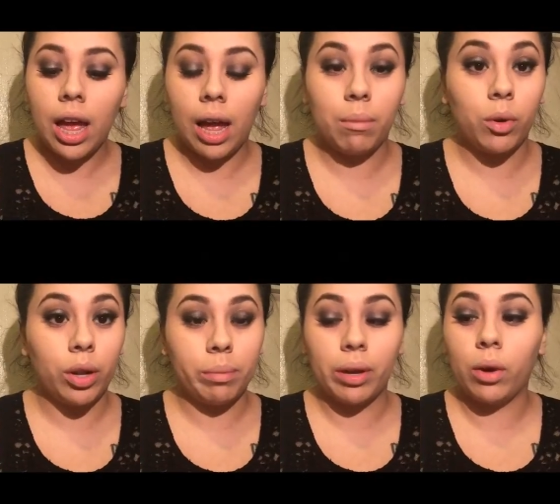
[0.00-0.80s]
I'm
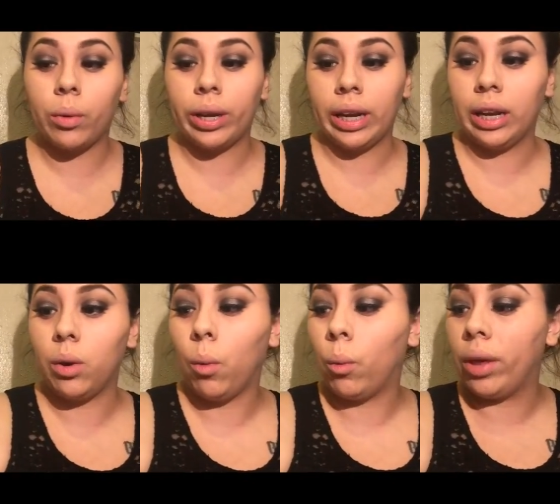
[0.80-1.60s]
going to be going in
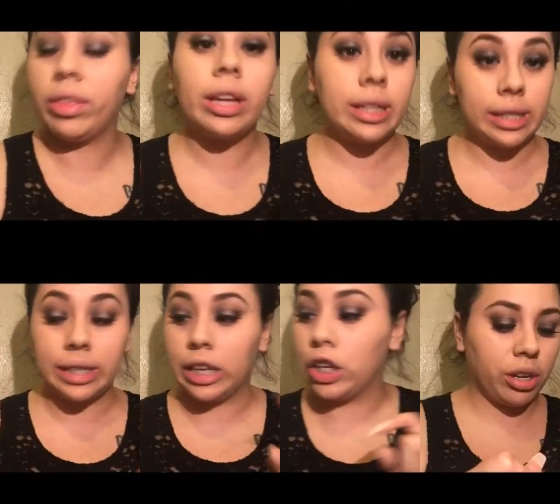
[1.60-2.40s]
with concealer.